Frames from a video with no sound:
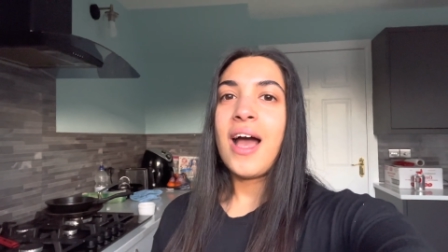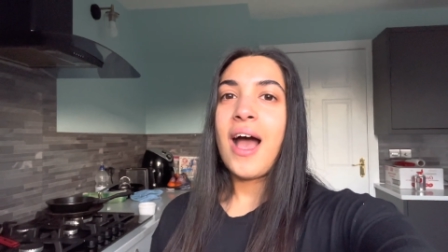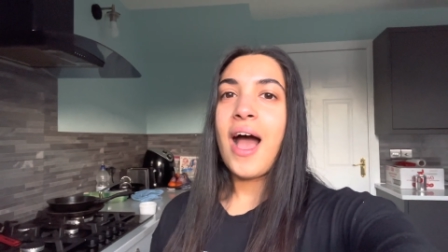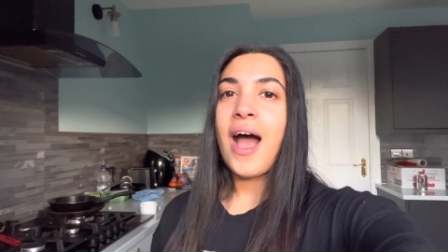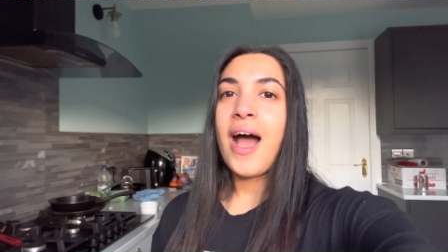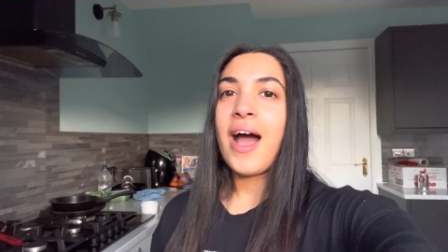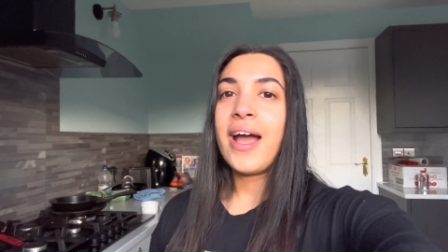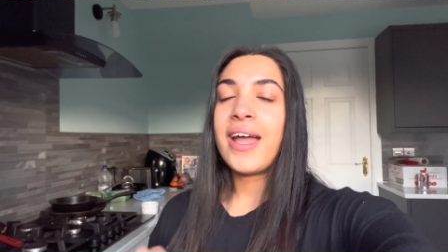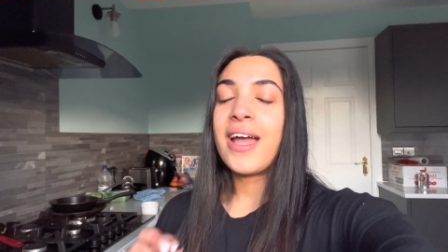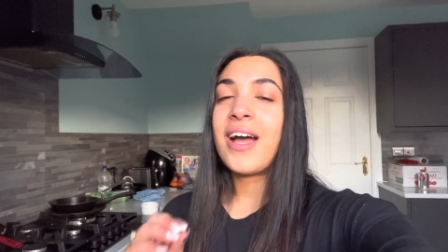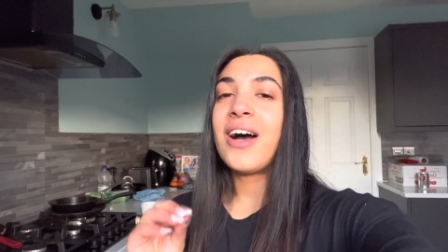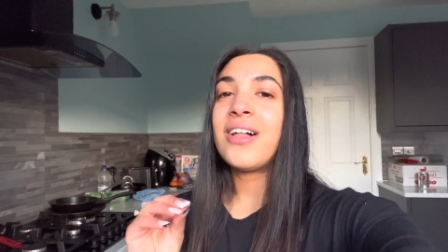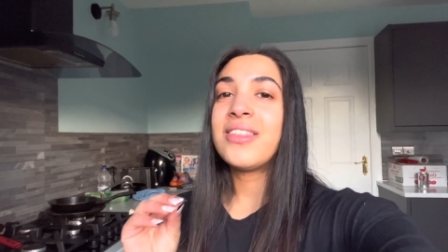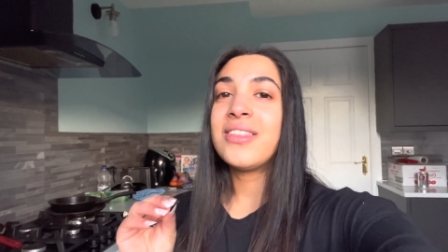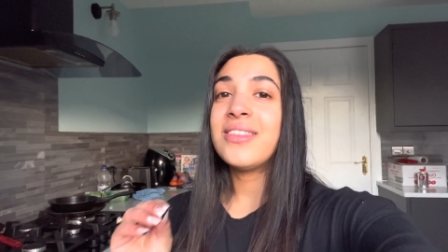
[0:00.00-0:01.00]
I
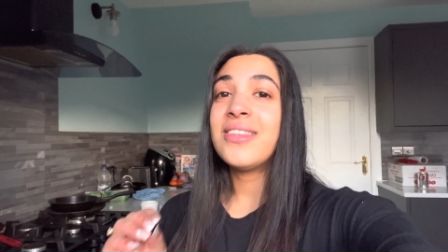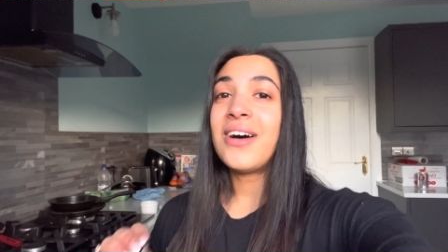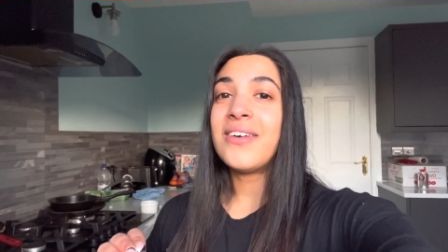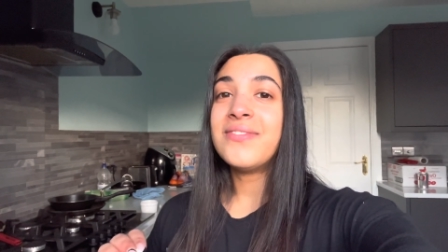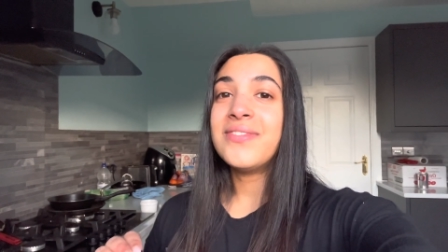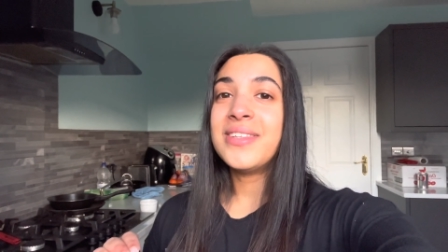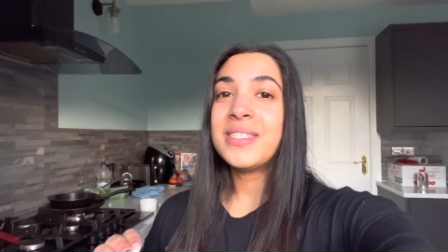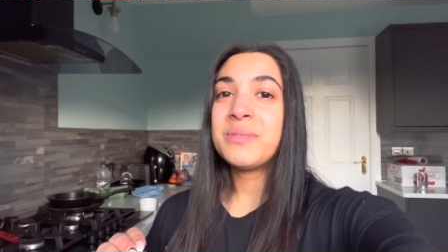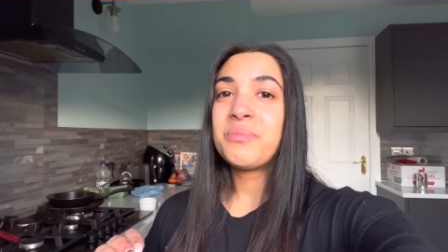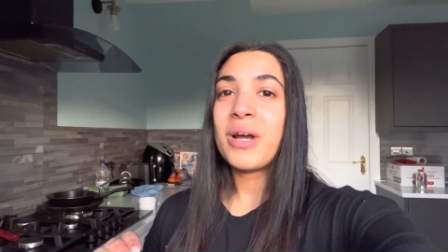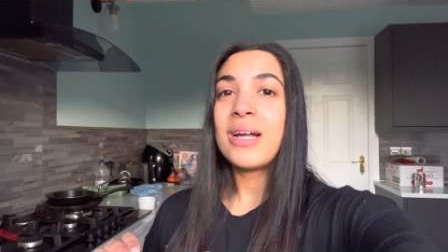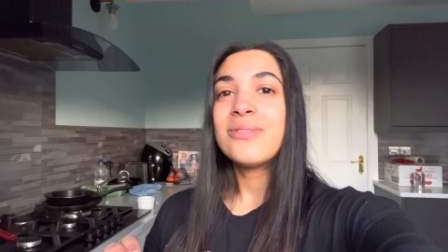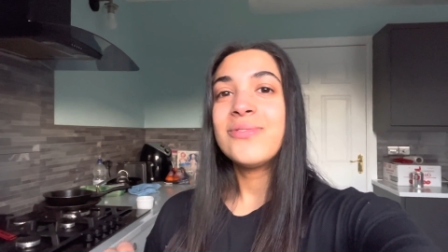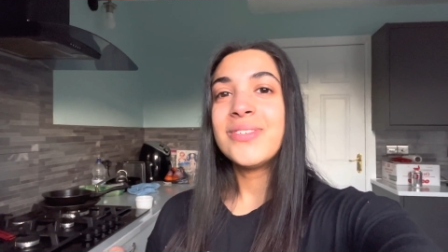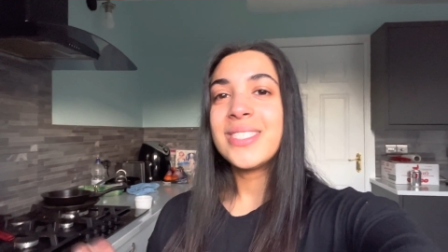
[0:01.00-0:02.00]
love this
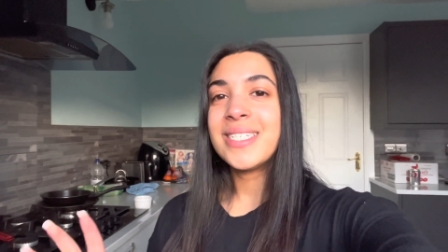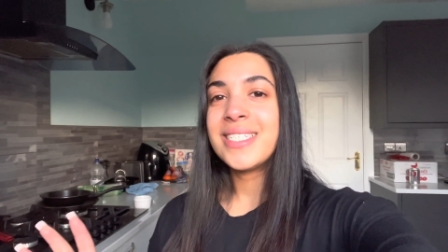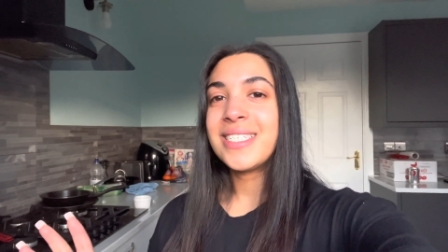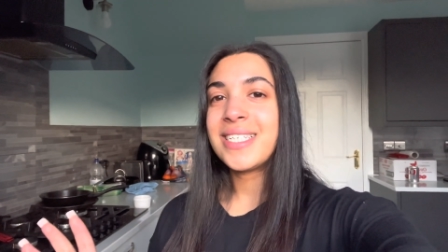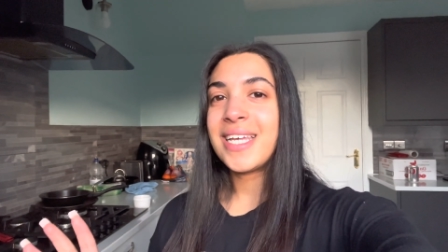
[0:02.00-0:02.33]
breakfast.